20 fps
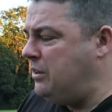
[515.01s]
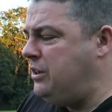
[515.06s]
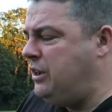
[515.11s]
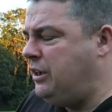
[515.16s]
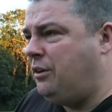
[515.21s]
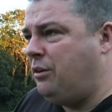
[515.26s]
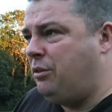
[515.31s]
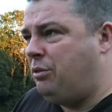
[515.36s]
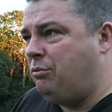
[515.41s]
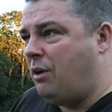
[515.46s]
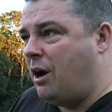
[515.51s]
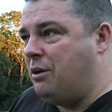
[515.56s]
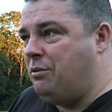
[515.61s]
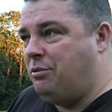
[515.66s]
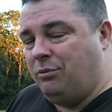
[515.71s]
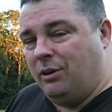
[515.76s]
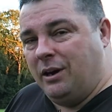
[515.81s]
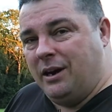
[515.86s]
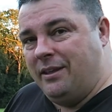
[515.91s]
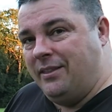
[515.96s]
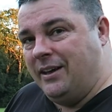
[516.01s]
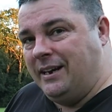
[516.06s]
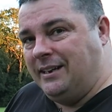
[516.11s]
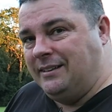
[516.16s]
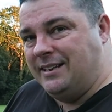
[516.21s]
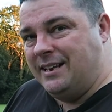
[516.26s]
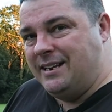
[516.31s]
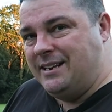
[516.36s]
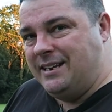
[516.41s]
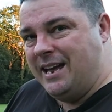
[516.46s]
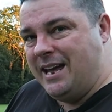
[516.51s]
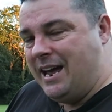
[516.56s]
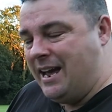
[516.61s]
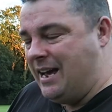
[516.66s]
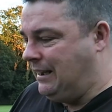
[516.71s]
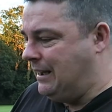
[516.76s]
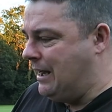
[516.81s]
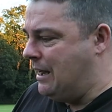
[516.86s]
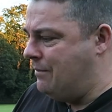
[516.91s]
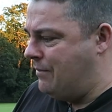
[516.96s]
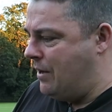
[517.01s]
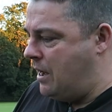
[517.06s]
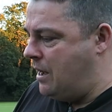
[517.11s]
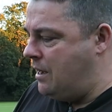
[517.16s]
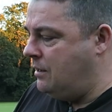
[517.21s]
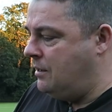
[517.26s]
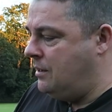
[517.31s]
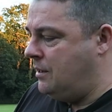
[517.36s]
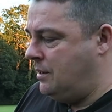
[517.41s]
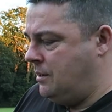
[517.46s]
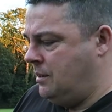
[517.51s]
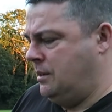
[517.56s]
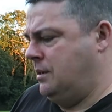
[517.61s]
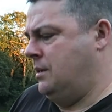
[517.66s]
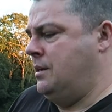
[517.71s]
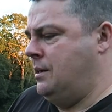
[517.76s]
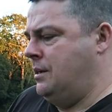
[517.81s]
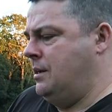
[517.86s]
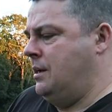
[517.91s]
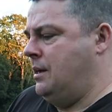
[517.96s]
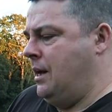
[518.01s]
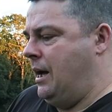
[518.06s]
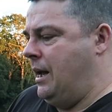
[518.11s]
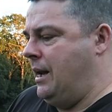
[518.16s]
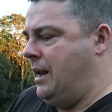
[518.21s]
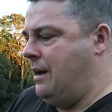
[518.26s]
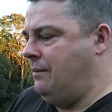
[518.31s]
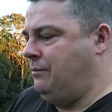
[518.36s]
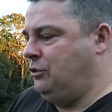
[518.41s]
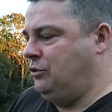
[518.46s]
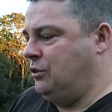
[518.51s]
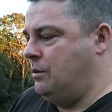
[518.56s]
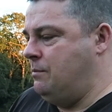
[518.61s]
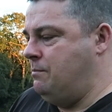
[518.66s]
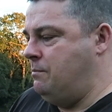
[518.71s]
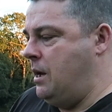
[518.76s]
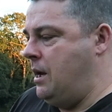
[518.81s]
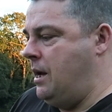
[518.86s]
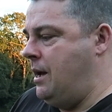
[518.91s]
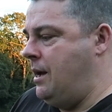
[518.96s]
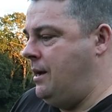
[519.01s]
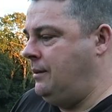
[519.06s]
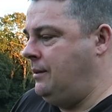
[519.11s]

You could throw 3 of these in the air together and have some